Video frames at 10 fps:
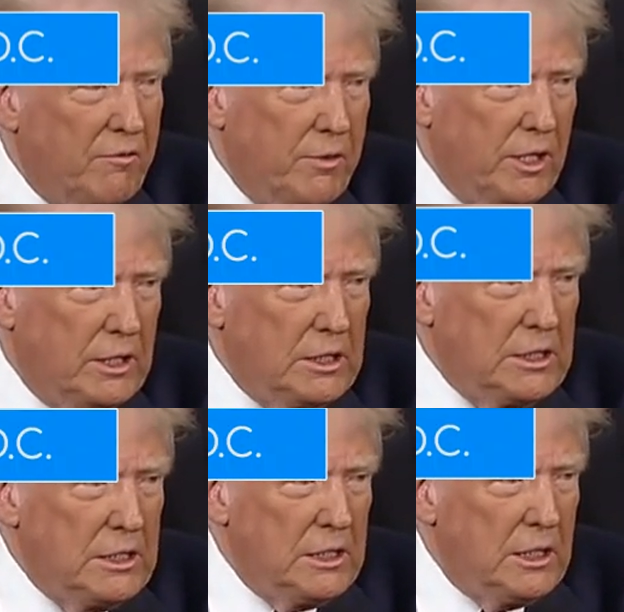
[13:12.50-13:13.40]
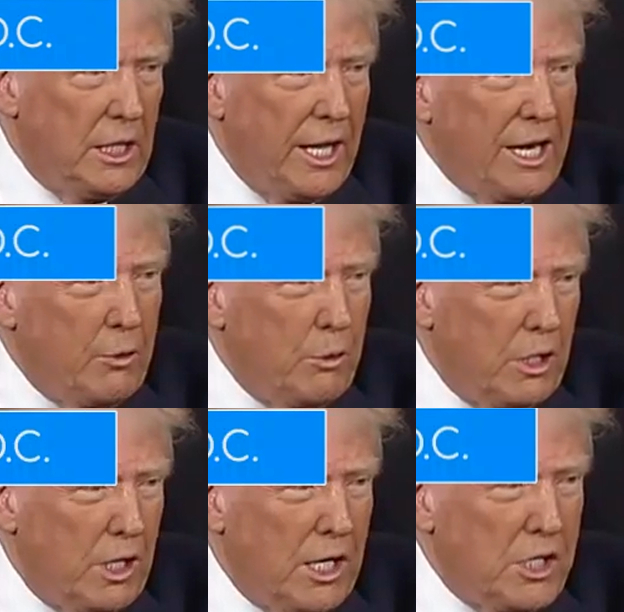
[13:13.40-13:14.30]
of me, and I
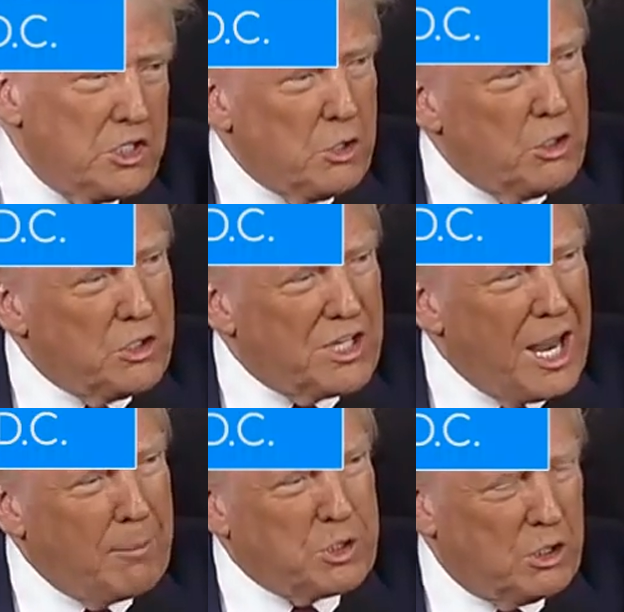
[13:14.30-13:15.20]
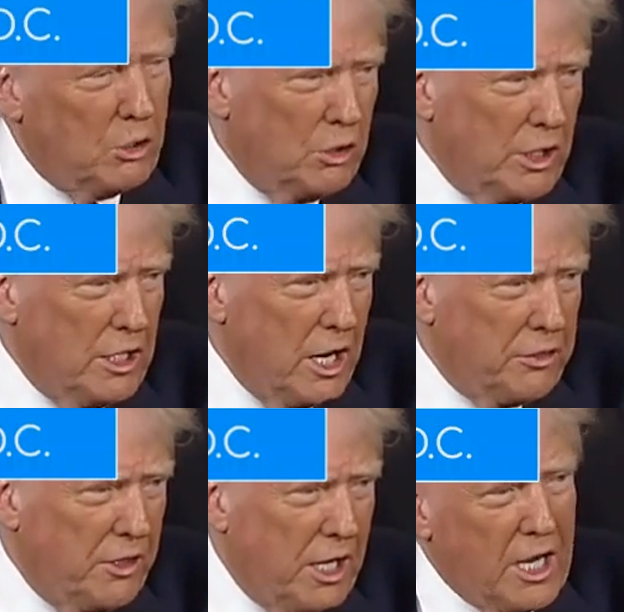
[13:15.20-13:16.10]
realize there is absolutely
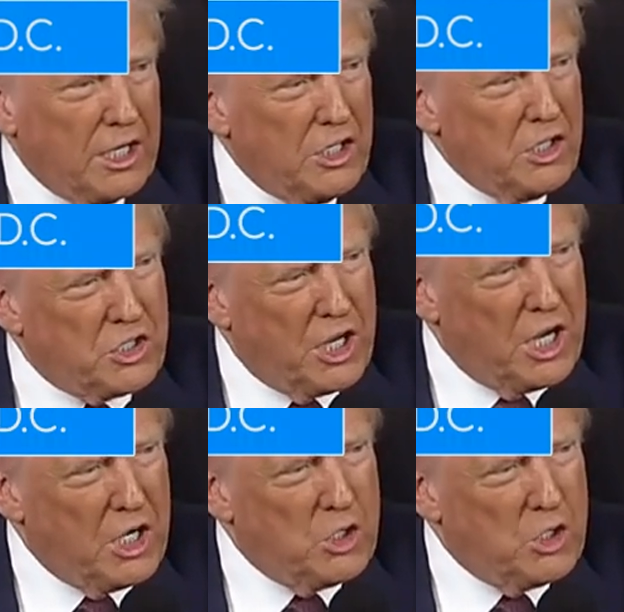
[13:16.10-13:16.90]
nothing I can say